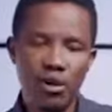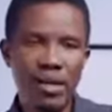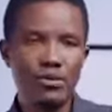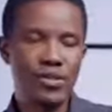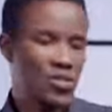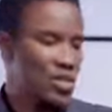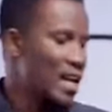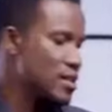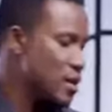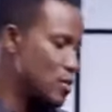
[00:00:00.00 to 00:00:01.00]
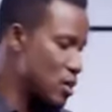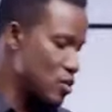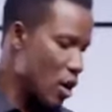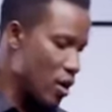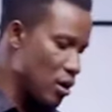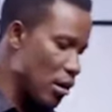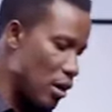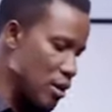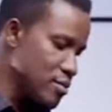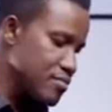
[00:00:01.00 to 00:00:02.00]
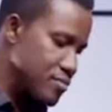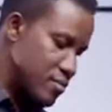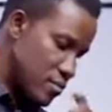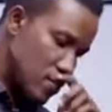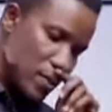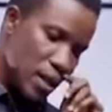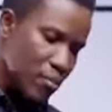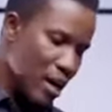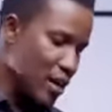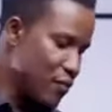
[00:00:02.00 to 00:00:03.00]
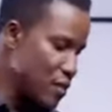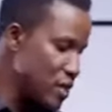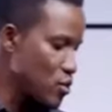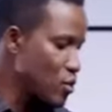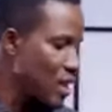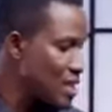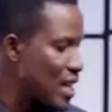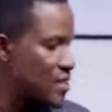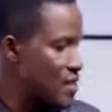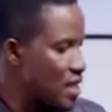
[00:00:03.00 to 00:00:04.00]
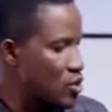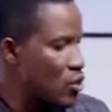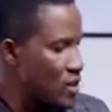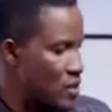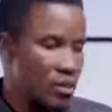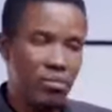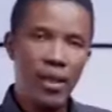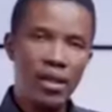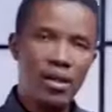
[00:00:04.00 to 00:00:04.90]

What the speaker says: moment we start to dishonor God by refusing to release our seed towards him,